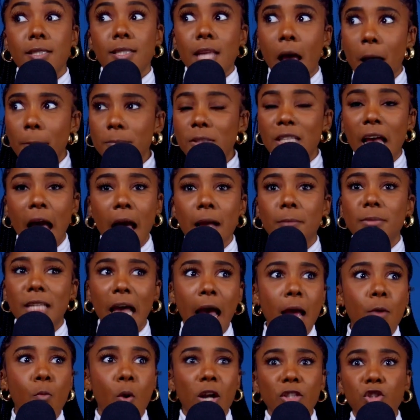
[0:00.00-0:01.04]
Sometimes
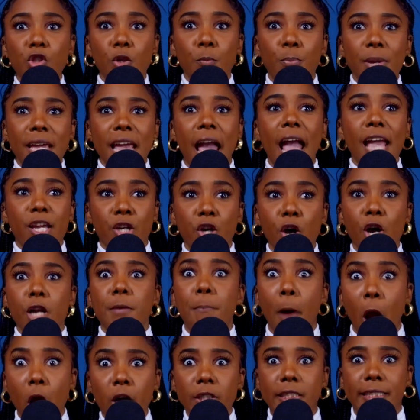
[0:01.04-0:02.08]
I want to be a
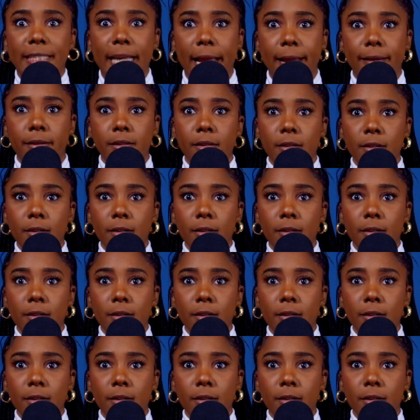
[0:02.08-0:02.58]
good person.